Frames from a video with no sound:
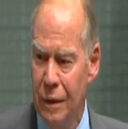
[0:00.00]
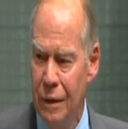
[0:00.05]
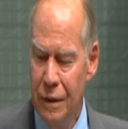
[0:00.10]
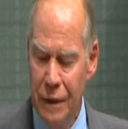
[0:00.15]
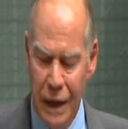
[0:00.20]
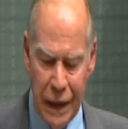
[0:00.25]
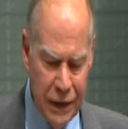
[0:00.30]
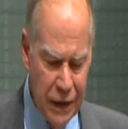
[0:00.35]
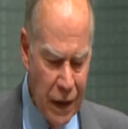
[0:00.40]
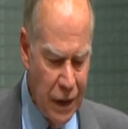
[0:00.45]

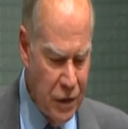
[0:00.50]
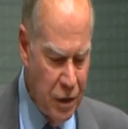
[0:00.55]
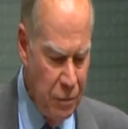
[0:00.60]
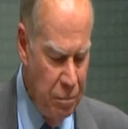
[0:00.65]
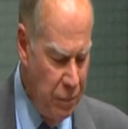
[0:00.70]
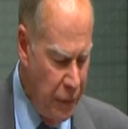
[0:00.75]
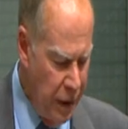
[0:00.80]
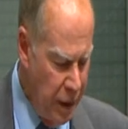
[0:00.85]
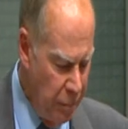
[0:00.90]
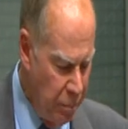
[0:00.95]
That doesn't
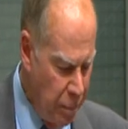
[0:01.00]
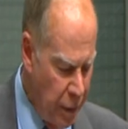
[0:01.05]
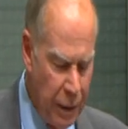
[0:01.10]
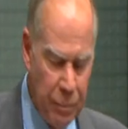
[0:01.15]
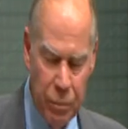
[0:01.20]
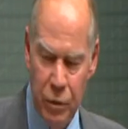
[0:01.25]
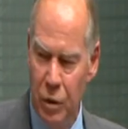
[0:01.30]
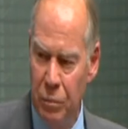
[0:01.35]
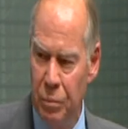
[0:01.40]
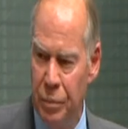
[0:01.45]
mean
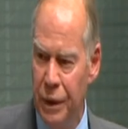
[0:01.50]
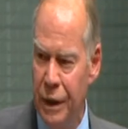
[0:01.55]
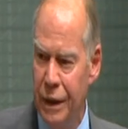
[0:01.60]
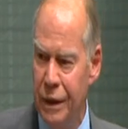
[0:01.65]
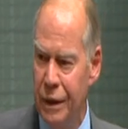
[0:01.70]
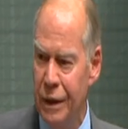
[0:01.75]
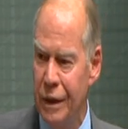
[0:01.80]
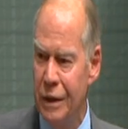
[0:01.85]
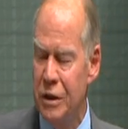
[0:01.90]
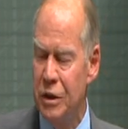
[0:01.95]
people are
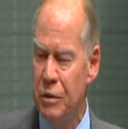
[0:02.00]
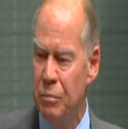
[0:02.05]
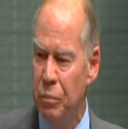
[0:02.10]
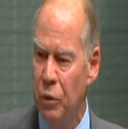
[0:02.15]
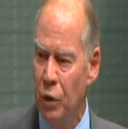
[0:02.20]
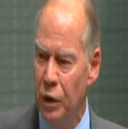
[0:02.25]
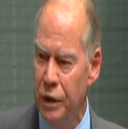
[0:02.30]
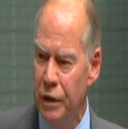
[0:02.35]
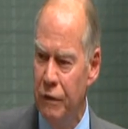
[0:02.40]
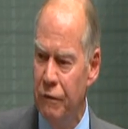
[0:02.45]
being
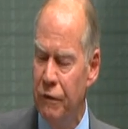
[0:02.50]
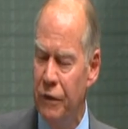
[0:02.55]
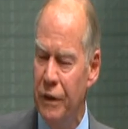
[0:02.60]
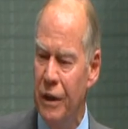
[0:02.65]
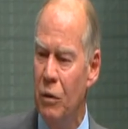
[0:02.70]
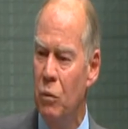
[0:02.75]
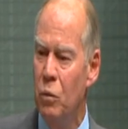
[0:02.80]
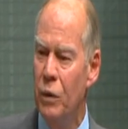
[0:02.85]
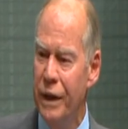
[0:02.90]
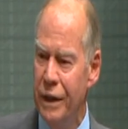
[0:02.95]
exploited for
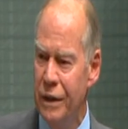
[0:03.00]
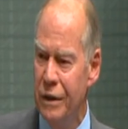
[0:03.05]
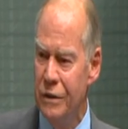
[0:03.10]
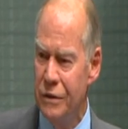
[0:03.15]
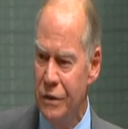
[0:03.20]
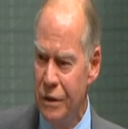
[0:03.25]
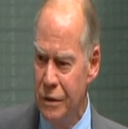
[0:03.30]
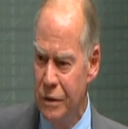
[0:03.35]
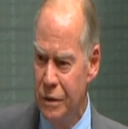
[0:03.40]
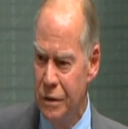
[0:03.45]
their
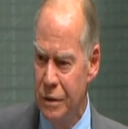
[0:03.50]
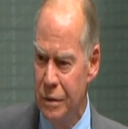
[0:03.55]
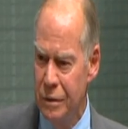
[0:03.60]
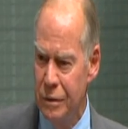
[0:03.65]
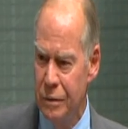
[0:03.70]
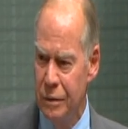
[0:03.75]
weaknesses.